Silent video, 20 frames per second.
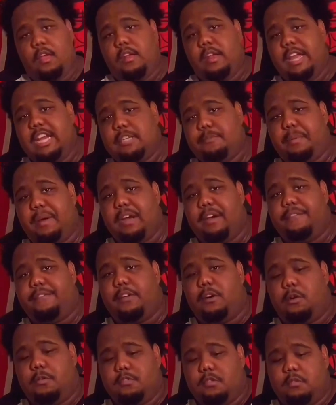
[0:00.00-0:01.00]
Next pair of
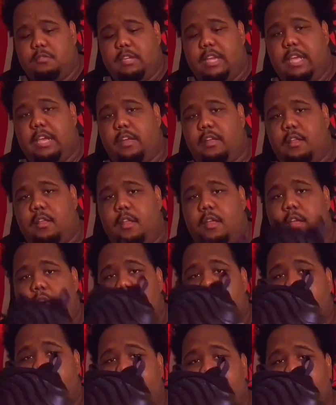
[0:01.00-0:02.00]
foams on deck,
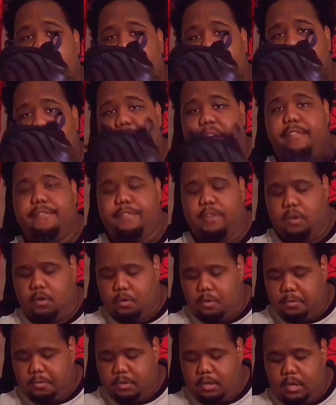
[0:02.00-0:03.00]
eggplant
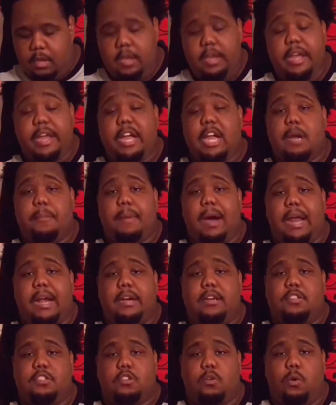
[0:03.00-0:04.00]
foams. Everybody in
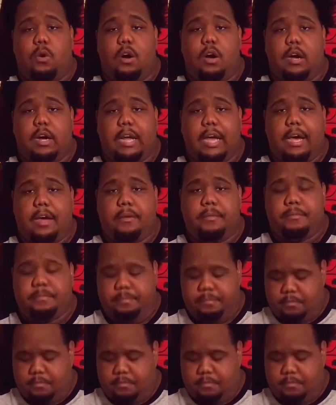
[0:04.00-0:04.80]
the squad got them.